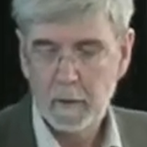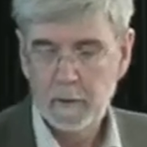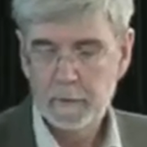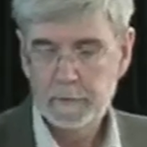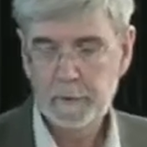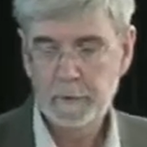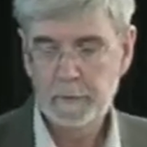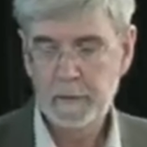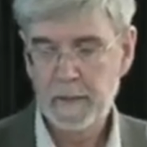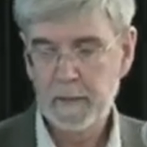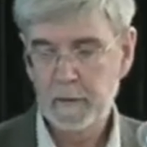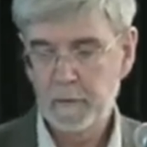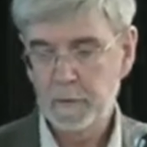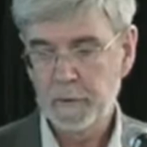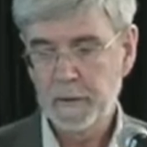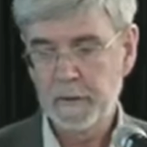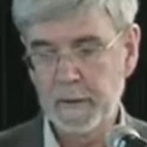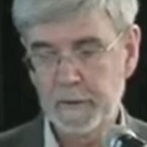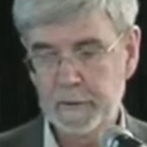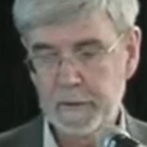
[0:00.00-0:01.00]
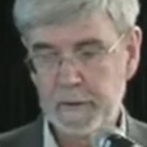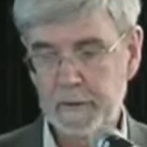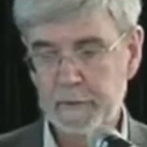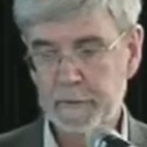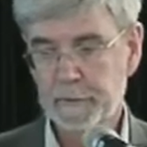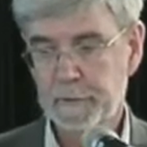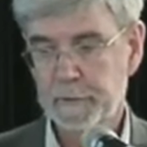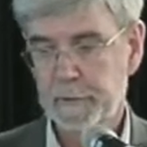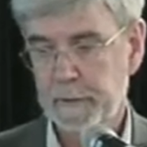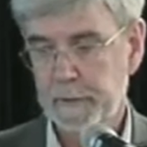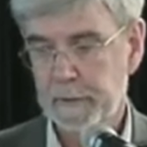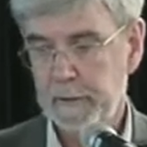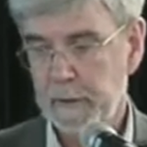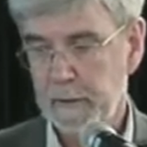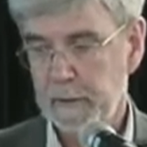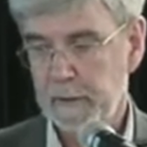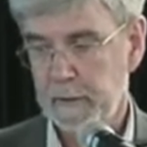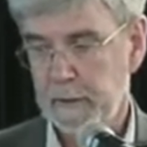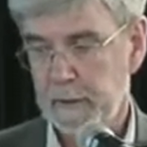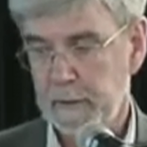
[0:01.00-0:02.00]
So now looking at the
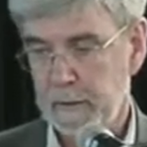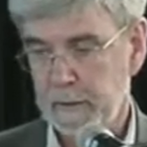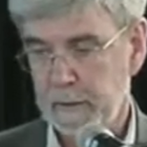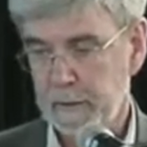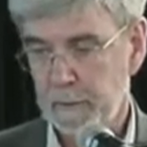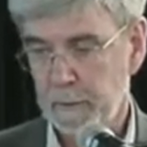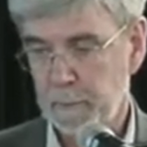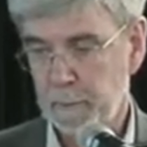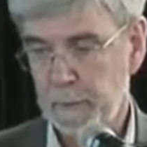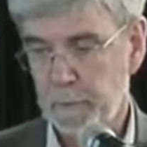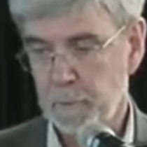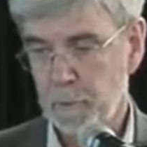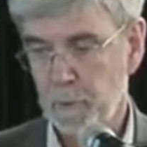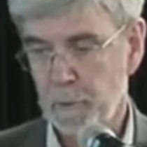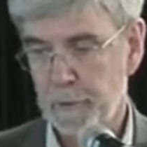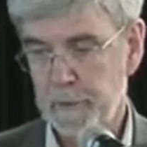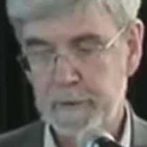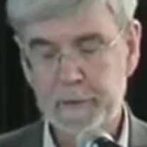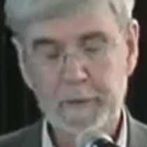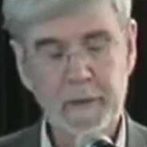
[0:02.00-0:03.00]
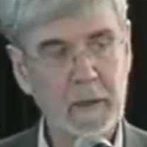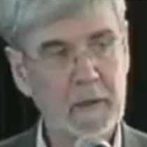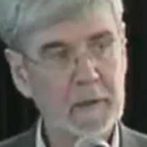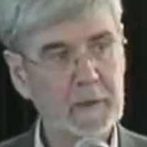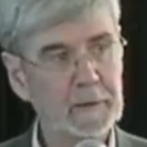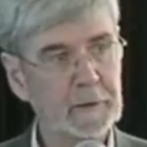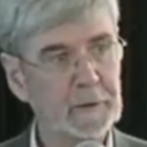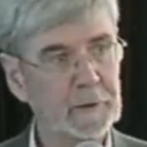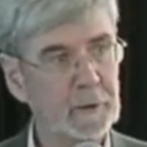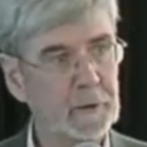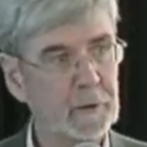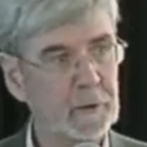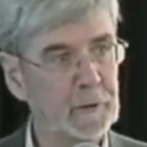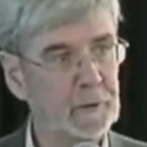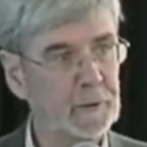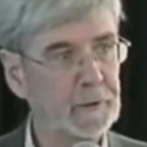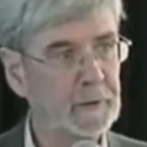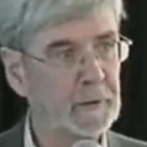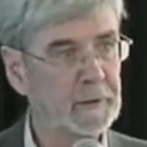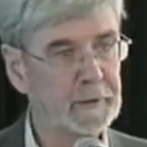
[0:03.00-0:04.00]
history, a little bit more detail, this
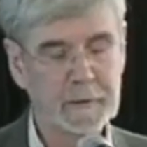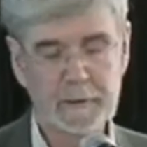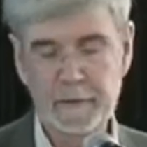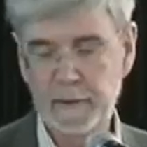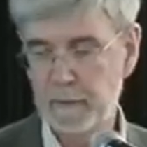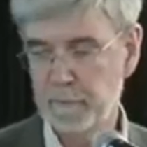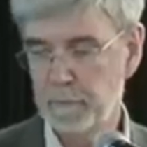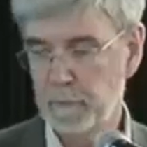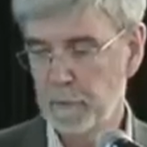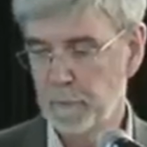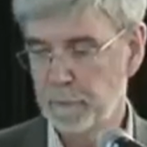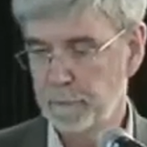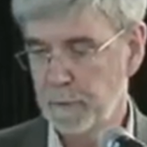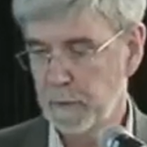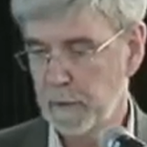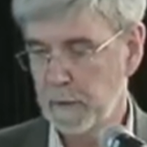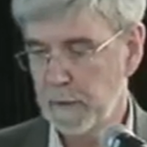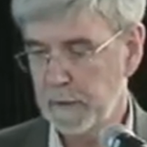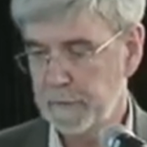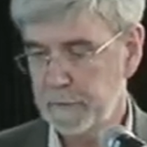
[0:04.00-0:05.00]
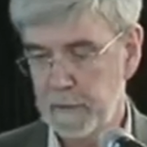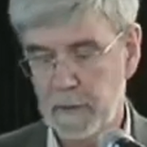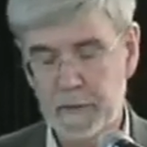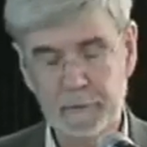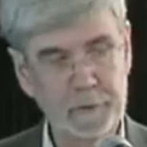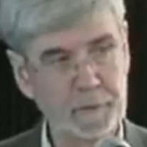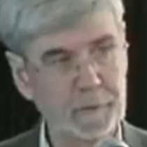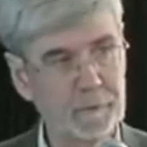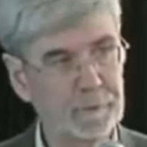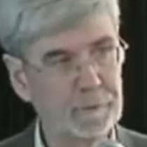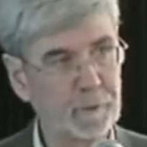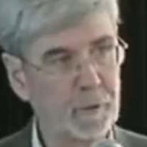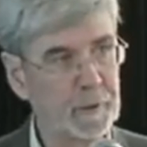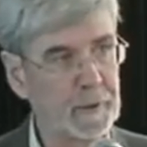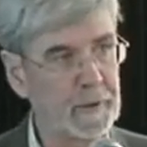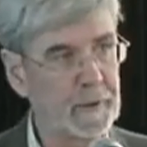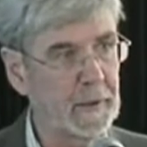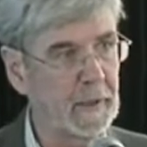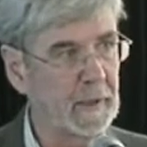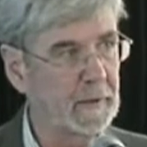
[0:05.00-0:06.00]
shows sea level over the last
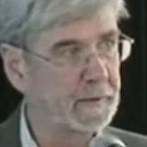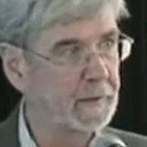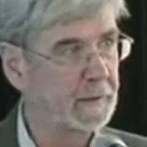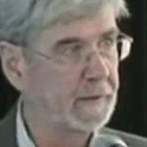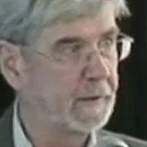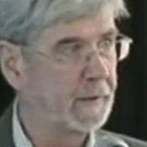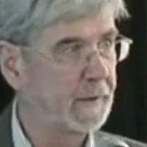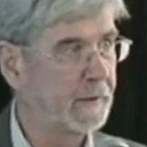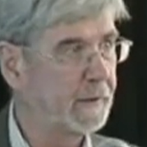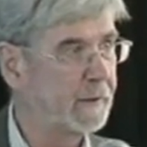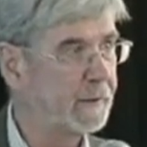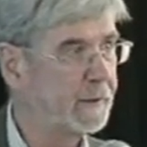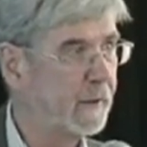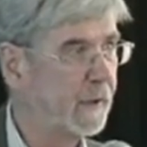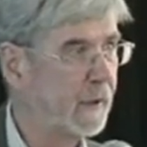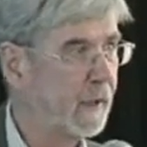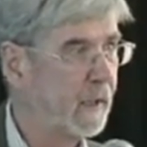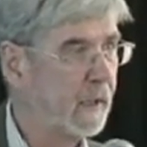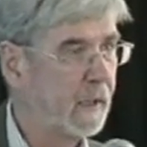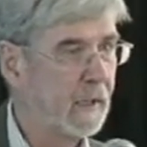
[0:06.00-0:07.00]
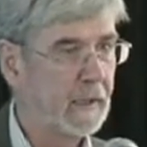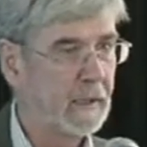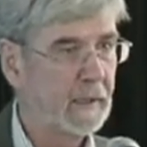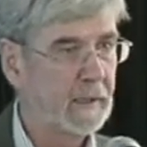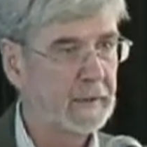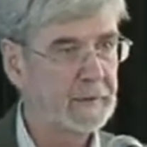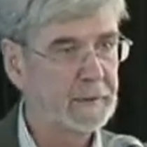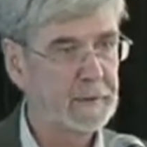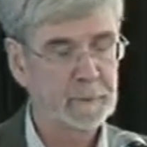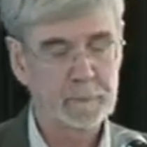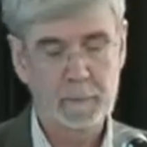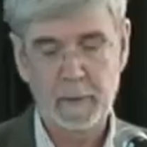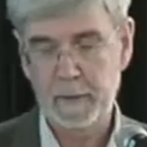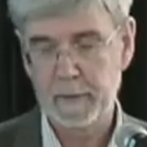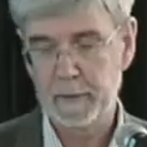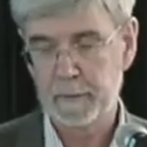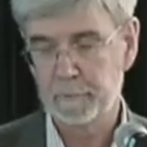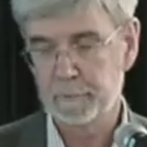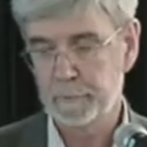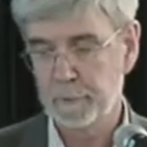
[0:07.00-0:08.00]
140,000 years,
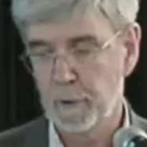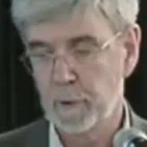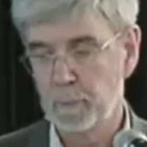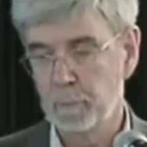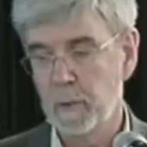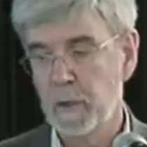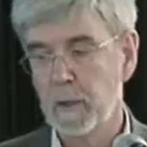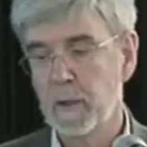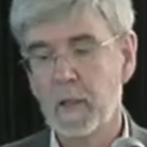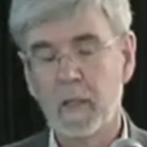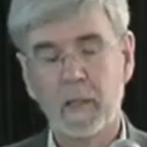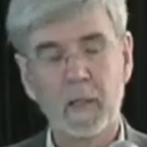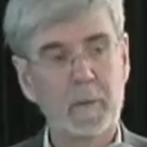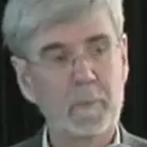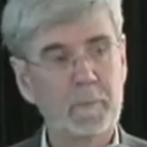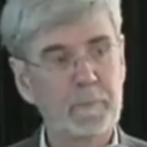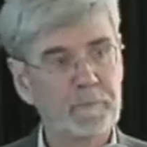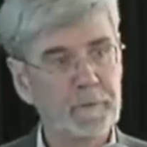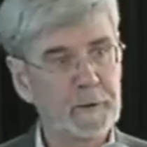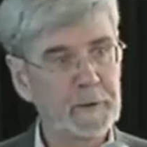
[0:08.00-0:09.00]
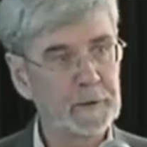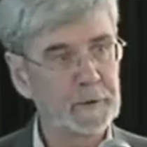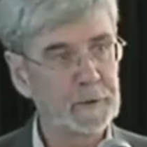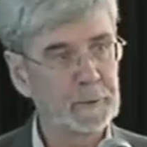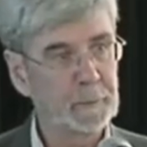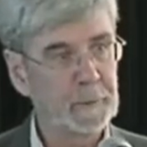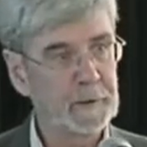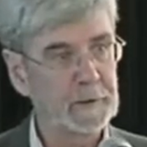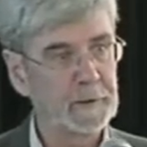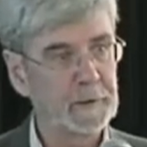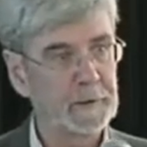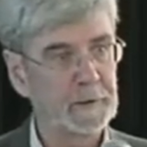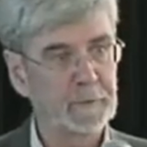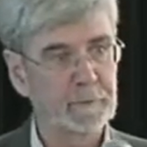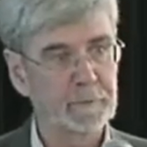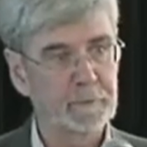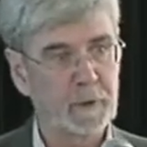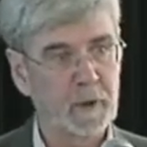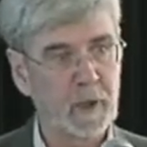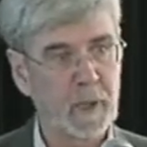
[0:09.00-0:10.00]
estimated from various pieces
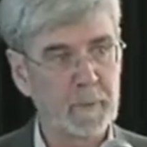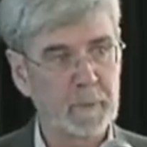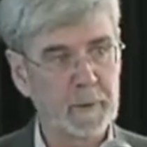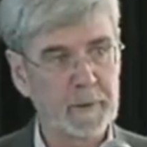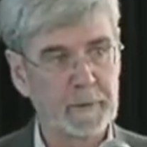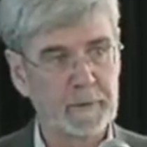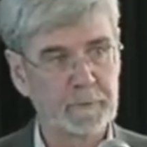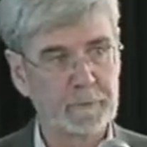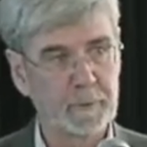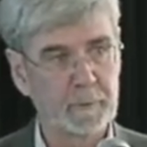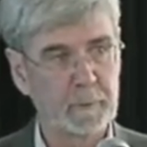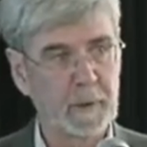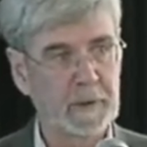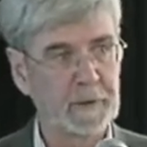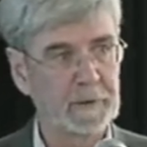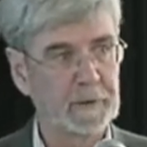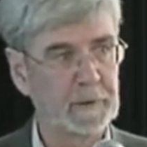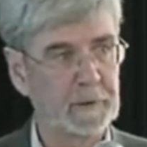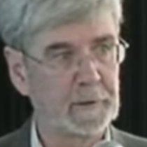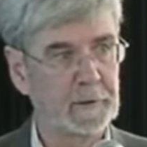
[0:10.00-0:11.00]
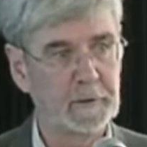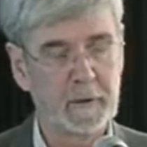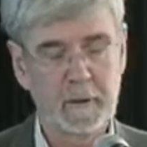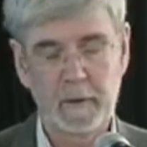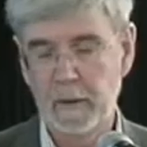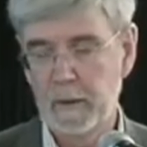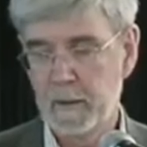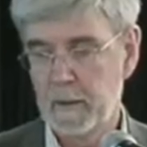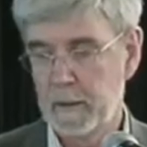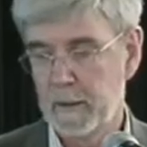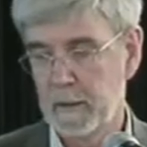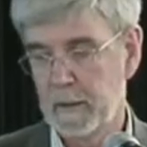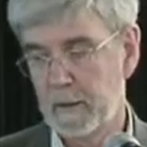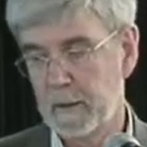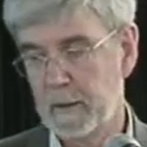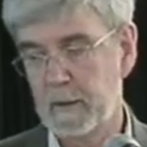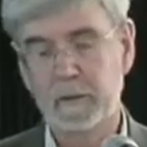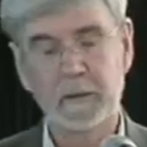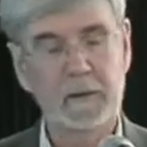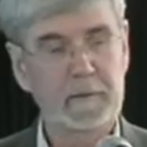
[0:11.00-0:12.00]
of climate information,
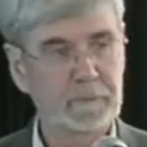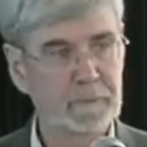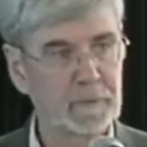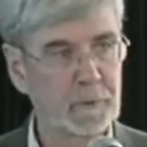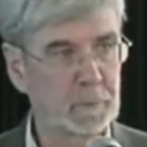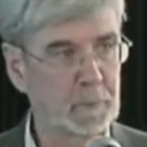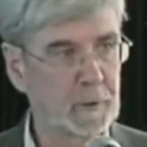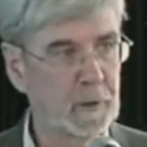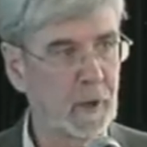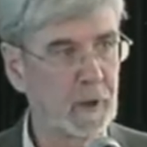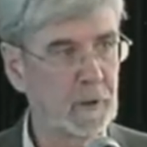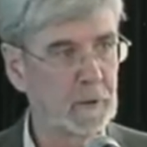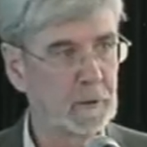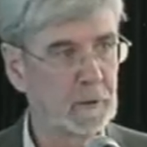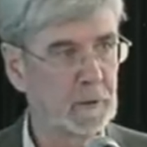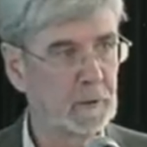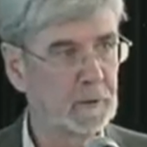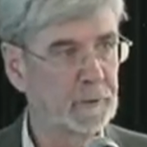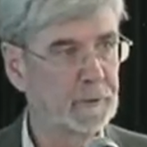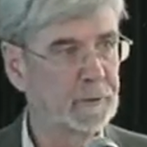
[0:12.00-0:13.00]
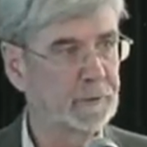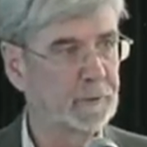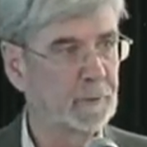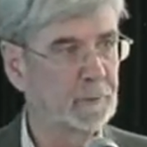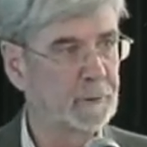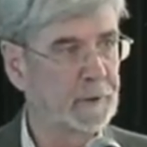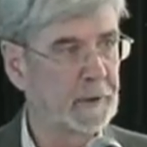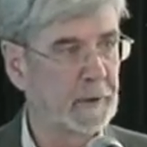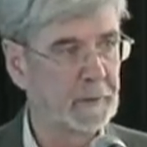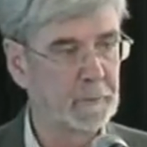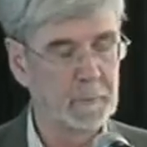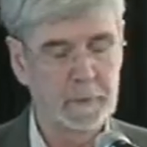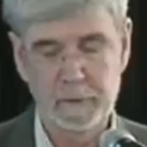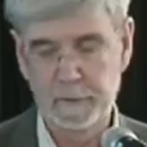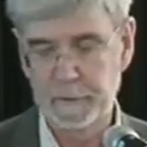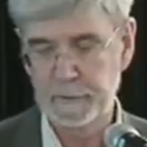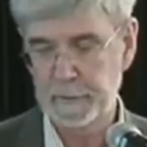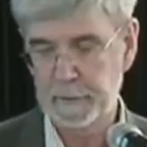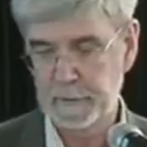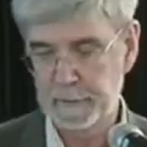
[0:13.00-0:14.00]
from corals, from
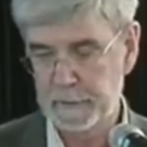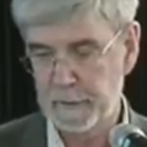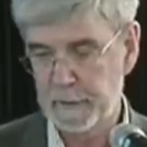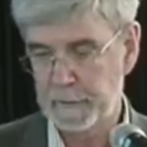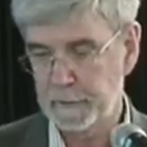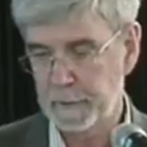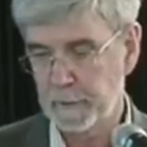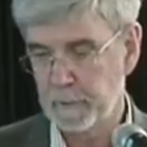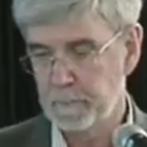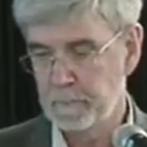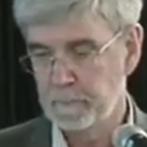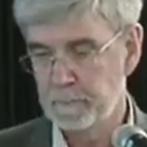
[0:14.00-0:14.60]
sediments, etc.